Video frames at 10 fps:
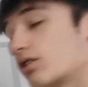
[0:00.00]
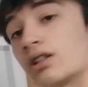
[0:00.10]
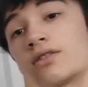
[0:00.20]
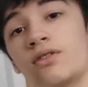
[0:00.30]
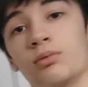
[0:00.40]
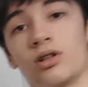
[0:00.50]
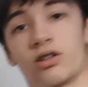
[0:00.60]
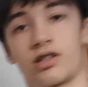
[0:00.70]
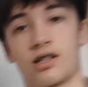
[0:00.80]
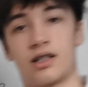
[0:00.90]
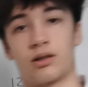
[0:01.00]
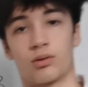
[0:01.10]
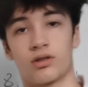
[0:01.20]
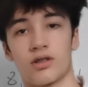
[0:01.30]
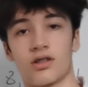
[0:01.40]
So that's Fibonacci
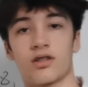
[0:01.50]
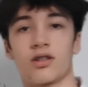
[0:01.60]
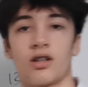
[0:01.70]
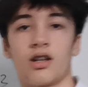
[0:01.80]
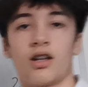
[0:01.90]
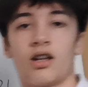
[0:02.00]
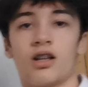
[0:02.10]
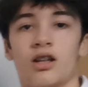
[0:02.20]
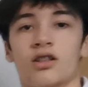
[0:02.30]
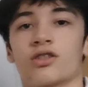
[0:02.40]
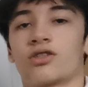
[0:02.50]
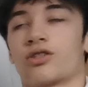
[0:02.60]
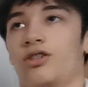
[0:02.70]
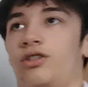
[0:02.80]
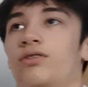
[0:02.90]
sequence.
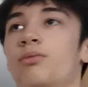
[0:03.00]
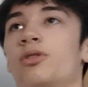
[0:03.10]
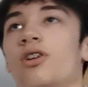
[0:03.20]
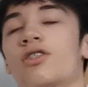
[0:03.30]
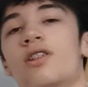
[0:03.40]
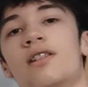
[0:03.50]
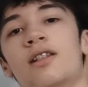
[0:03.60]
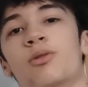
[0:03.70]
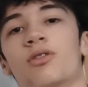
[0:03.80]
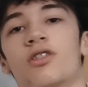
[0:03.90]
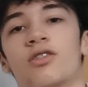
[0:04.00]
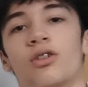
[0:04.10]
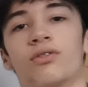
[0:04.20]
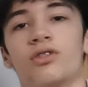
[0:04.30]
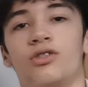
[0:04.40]
So Fibonacci sequence is
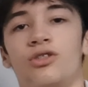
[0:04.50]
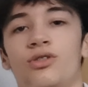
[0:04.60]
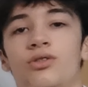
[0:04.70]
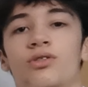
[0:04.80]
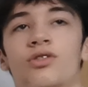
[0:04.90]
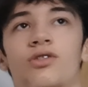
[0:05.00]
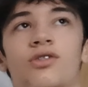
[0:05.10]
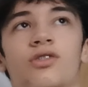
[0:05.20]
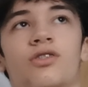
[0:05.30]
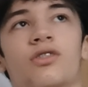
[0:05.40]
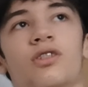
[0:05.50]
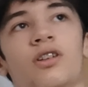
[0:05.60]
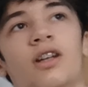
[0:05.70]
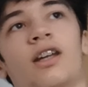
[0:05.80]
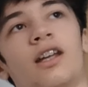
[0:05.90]
often used
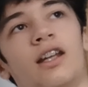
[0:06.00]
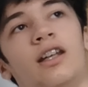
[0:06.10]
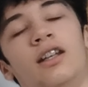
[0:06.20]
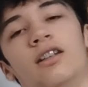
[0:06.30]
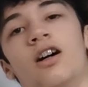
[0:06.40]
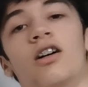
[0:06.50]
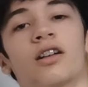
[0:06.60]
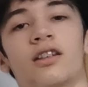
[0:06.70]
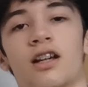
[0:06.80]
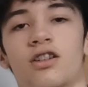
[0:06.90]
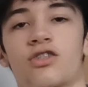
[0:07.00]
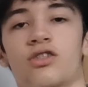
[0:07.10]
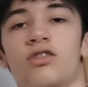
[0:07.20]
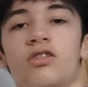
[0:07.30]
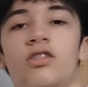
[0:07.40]
in
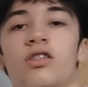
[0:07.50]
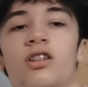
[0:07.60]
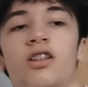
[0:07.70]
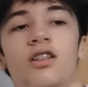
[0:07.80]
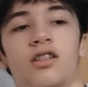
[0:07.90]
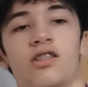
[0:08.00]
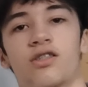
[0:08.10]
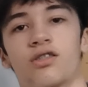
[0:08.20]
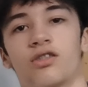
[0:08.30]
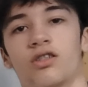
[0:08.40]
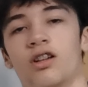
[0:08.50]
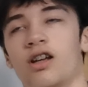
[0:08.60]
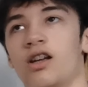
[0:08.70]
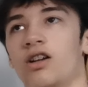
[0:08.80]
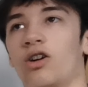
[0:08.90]
architecture. It's
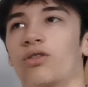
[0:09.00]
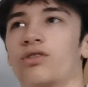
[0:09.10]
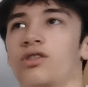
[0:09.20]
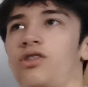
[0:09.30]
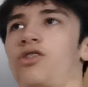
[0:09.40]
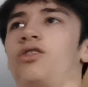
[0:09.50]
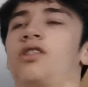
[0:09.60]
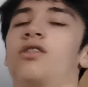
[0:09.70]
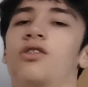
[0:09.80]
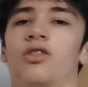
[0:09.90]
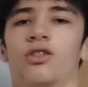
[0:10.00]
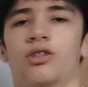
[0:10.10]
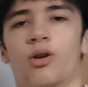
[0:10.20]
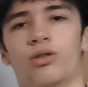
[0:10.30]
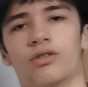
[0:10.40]
often known as the
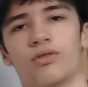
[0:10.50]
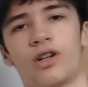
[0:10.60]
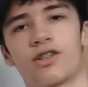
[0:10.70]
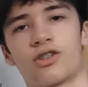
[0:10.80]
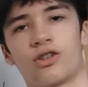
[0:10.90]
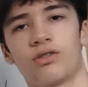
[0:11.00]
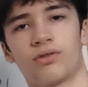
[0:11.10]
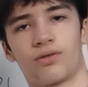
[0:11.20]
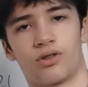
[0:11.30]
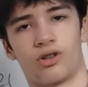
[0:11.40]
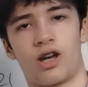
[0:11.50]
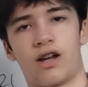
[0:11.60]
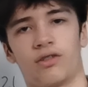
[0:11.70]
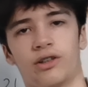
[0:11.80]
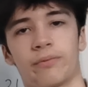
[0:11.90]
golden ratio for
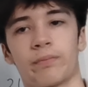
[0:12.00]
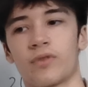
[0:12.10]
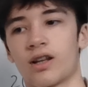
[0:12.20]
area.